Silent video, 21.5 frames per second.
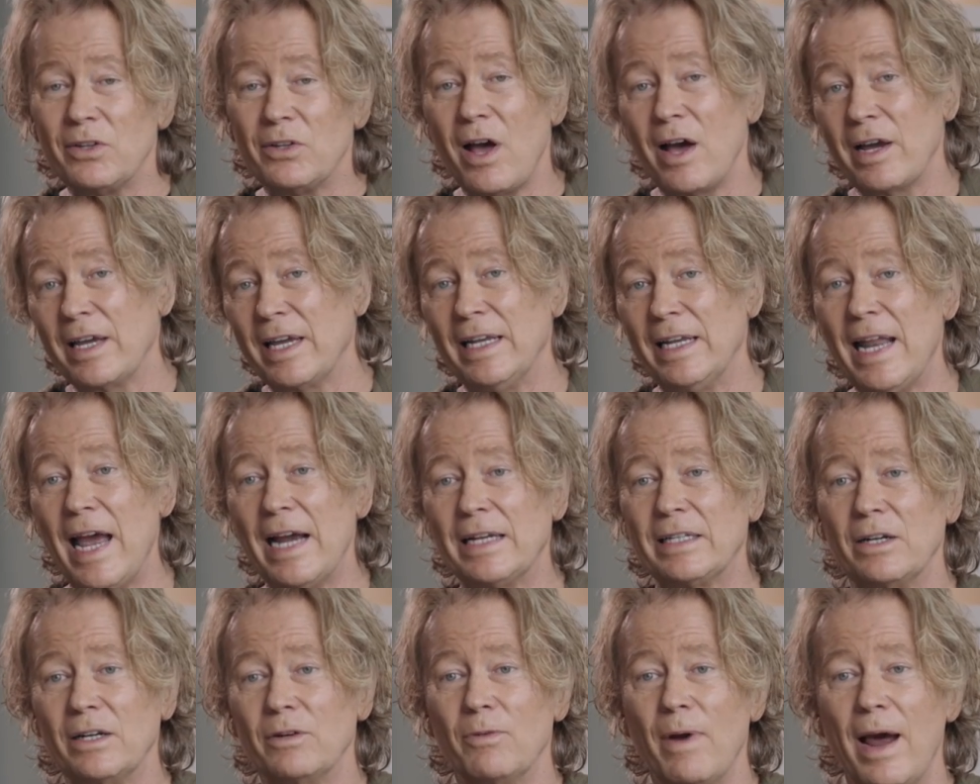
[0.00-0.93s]
not
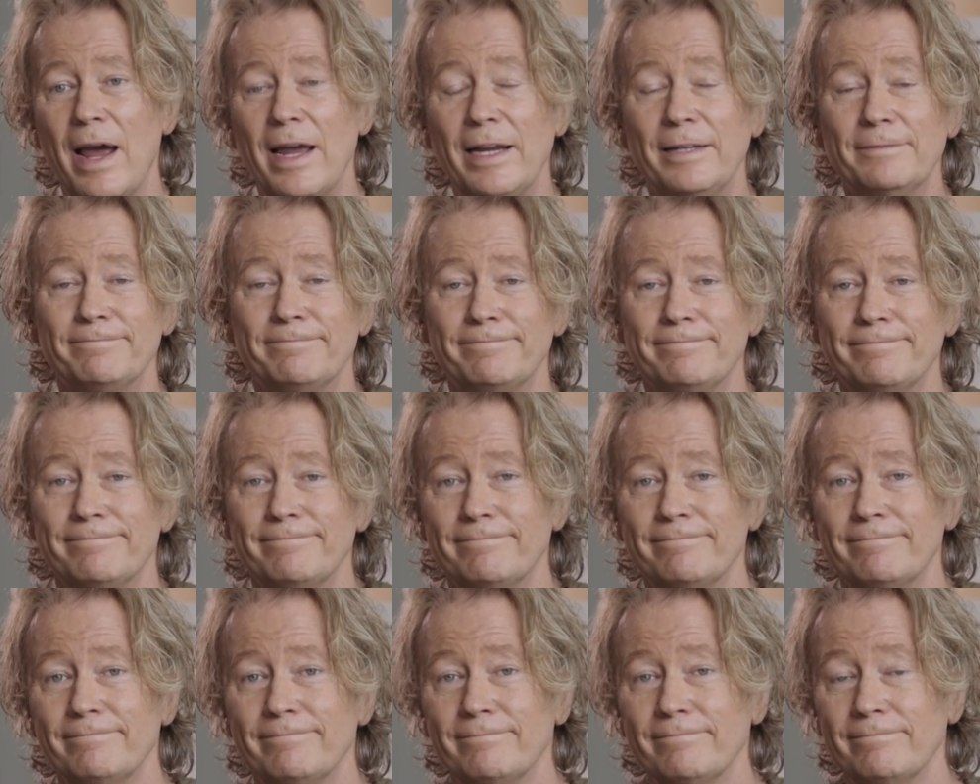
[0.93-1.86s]
connected, right?
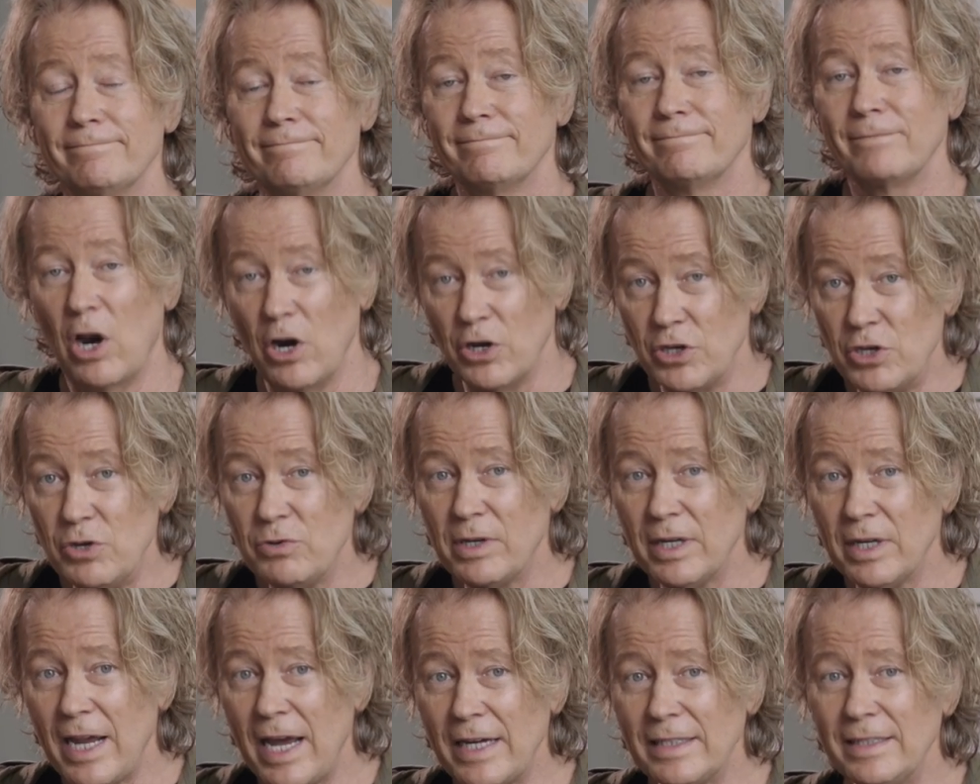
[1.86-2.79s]
Are you
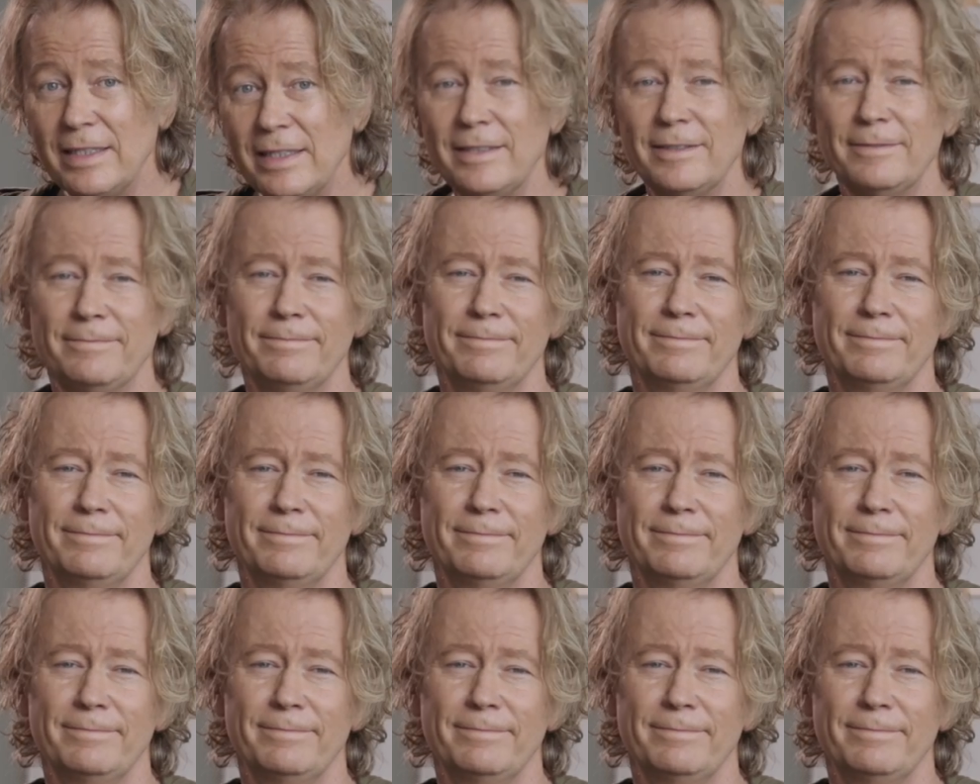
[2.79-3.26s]
connected?